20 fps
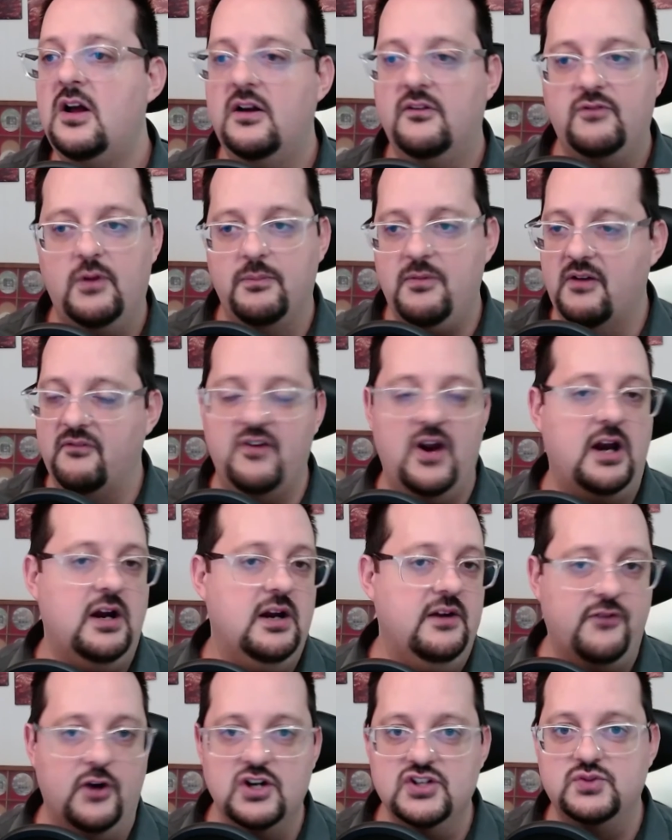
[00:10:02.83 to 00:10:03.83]
From the
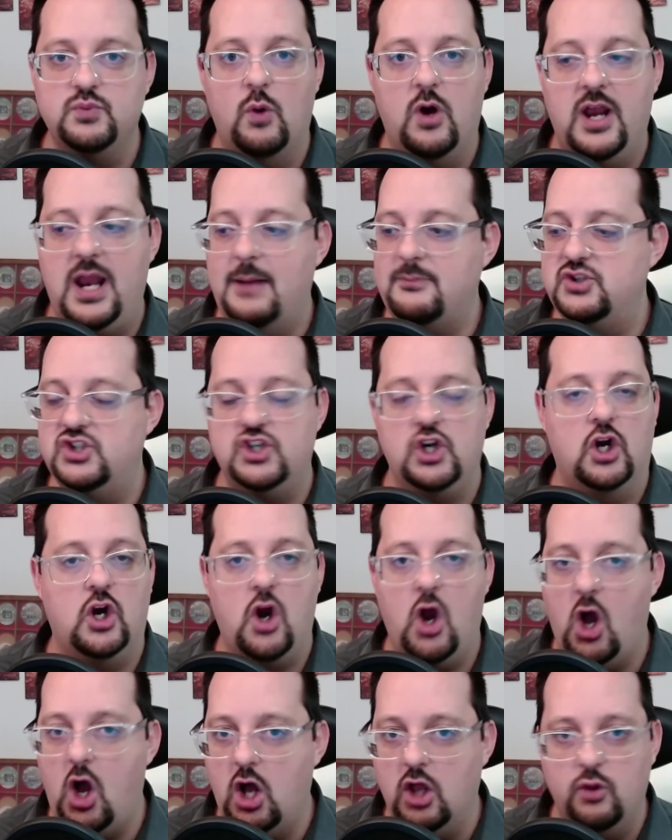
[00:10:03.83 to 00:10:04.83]
very first one, I'm
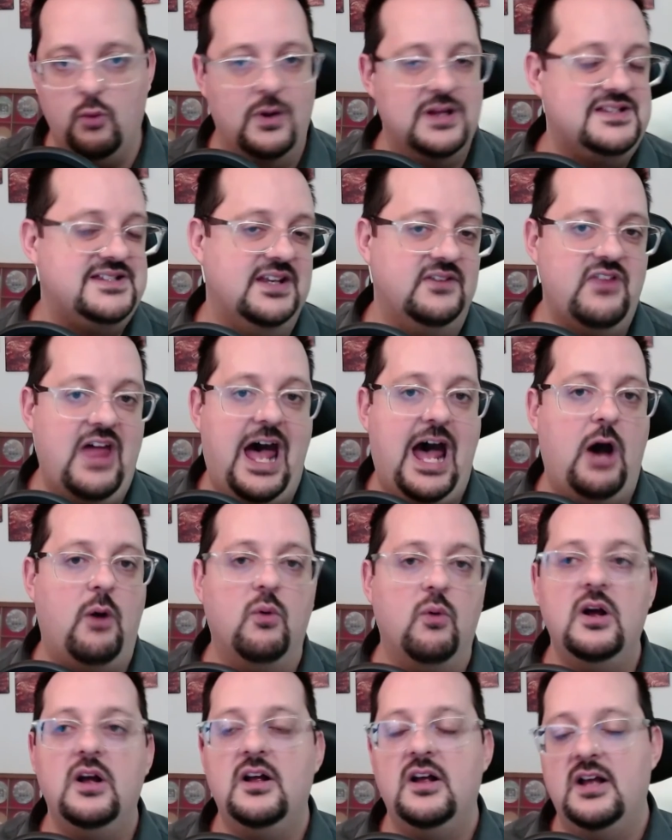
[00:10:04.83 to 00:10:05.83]
sure, all the way till
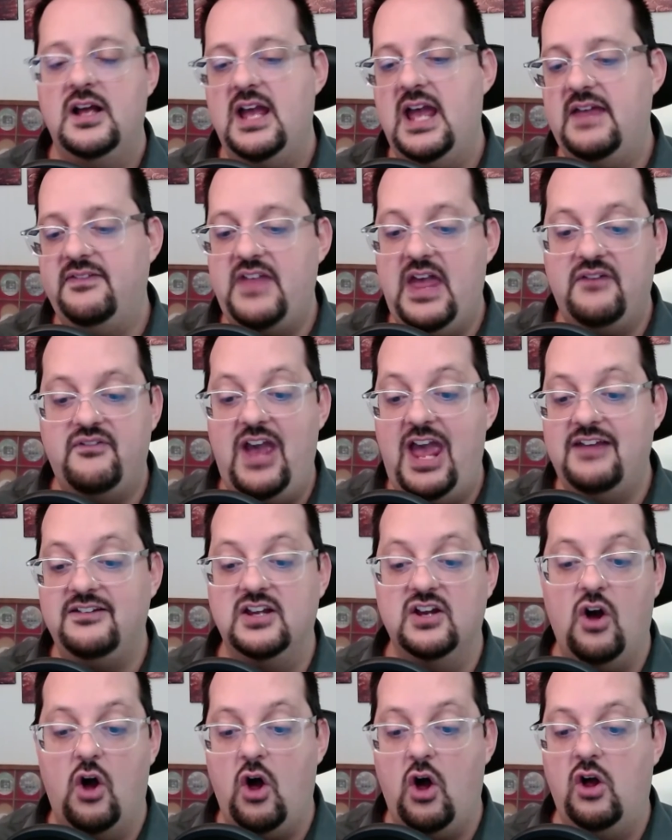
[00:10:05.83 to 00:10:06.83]
now, they've had
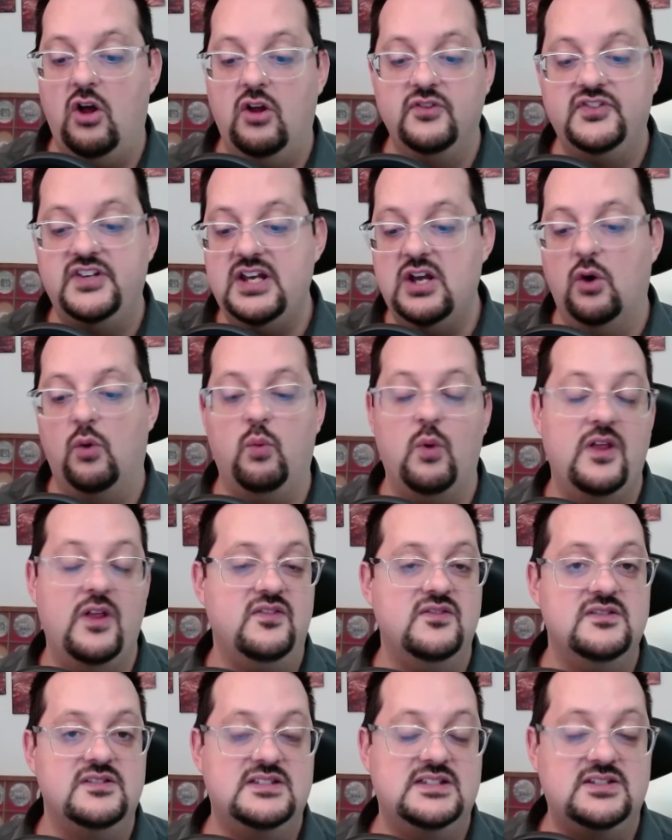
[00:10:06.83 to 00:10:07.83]
to all deal with
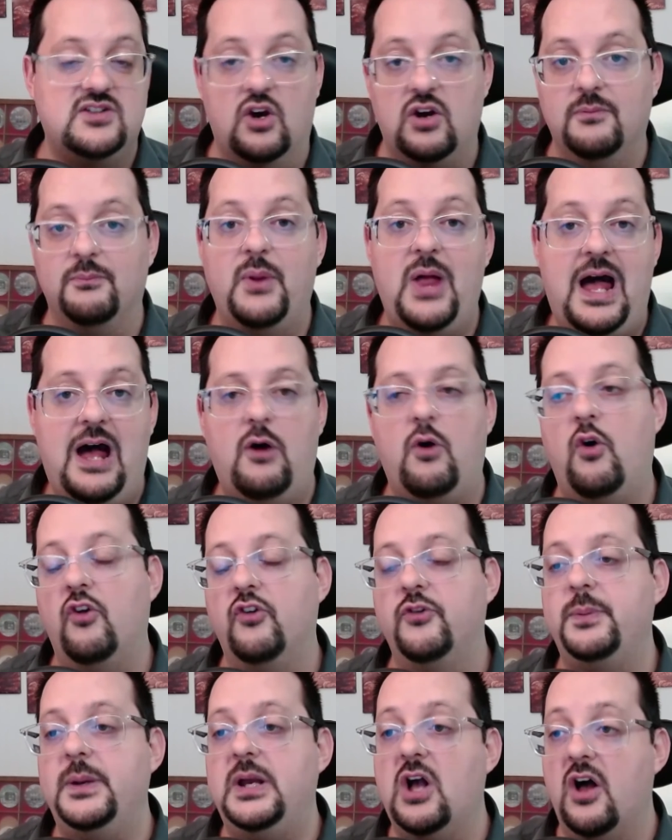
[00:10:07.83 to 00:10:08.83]
certain plot
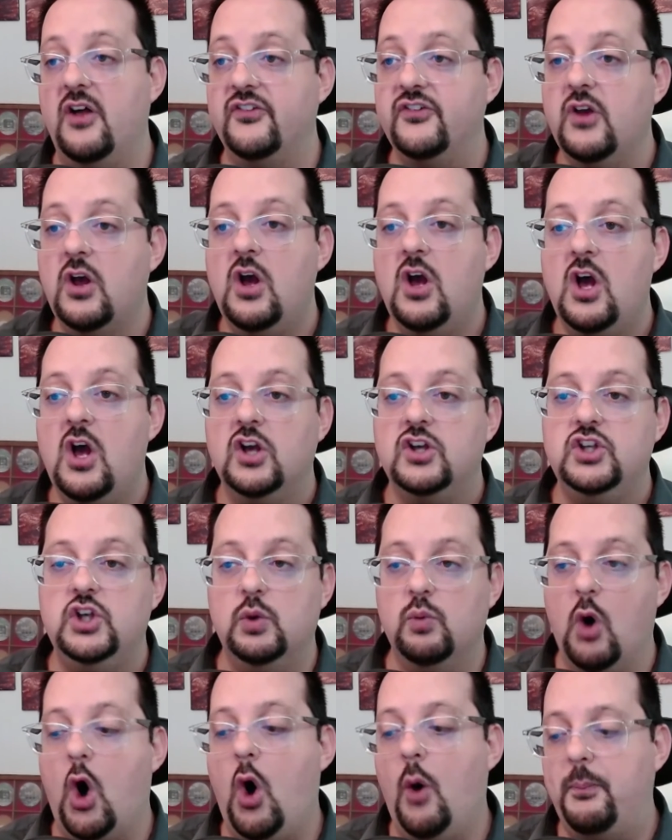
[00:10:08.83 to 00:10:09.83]
holes because
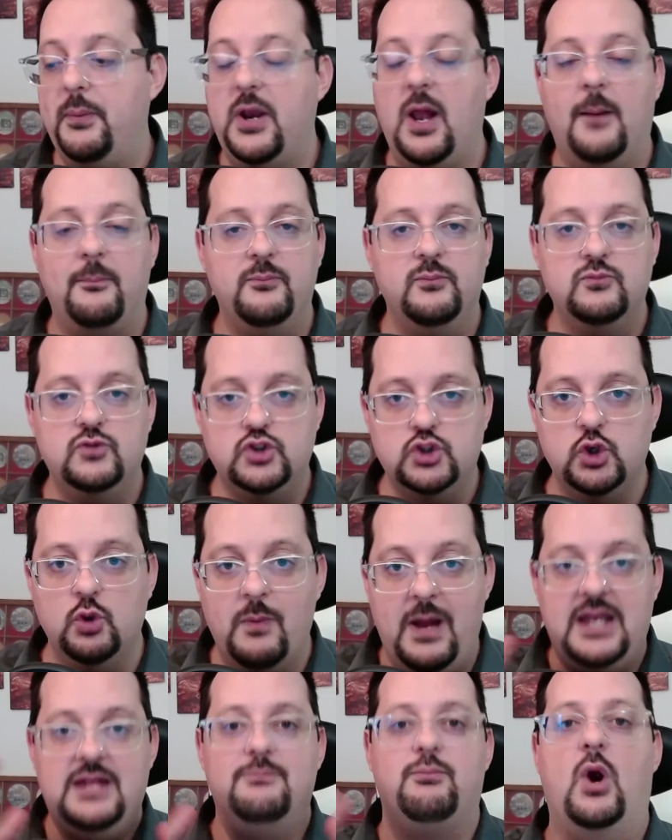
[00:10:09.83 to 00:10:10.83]
you open up too
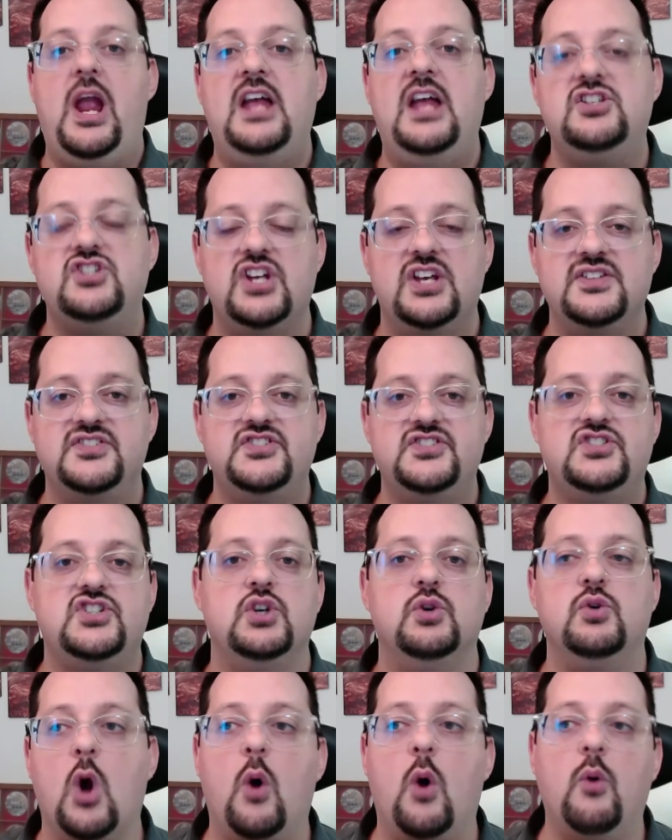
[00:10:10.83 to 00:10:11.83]
many branches
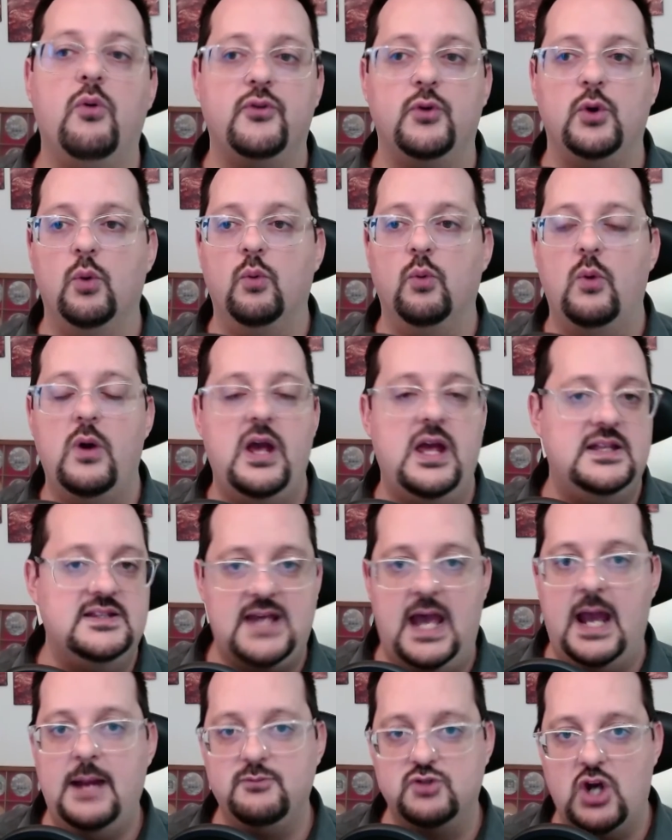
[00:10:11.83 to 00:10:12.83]
to go through in
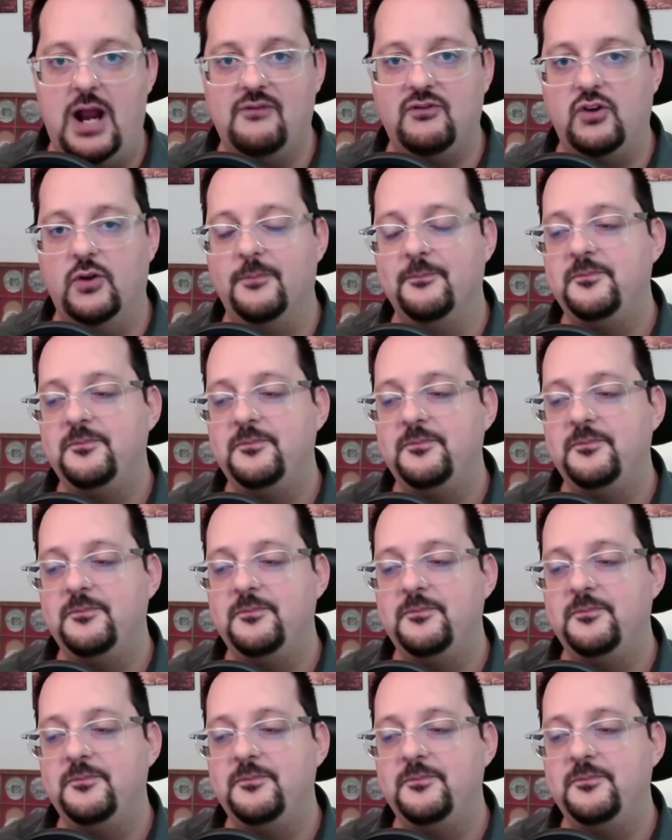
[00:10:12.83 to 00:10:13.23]
time travel.